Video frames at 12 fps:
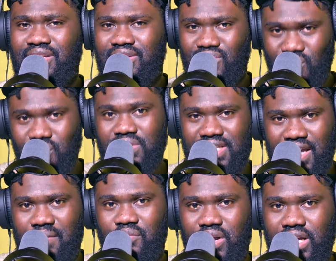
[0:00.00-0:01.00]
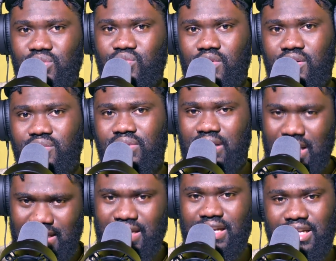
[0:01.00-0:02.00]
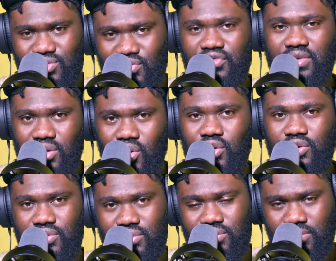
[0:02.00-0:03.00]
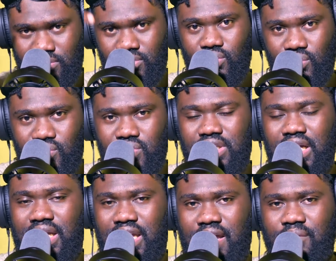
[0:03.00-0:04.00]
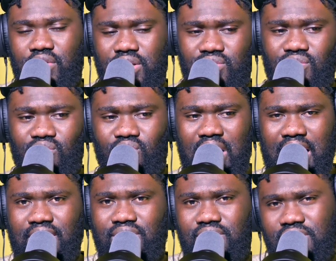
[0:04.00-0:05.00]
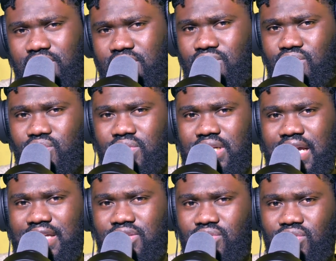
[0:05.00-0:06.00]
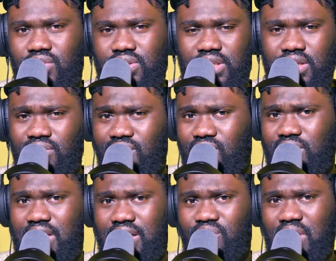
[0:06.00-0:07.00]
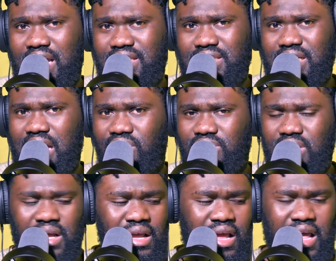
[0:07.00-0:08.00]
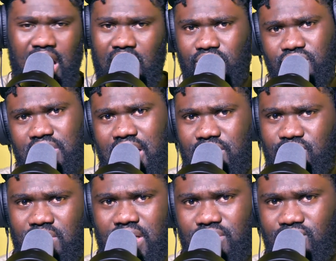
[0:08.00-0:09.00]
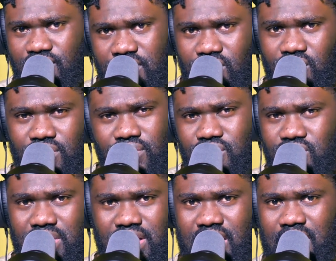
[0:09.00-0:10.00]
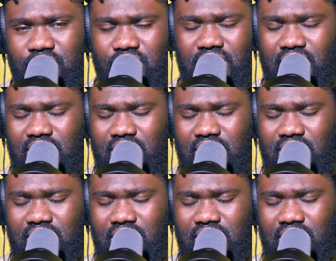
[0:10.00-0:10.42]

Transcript: use camera as well, and they need to feed audio through to their camera. So why did you guys not include that? Why is it out? How do you guys want us to feed audio to the camera?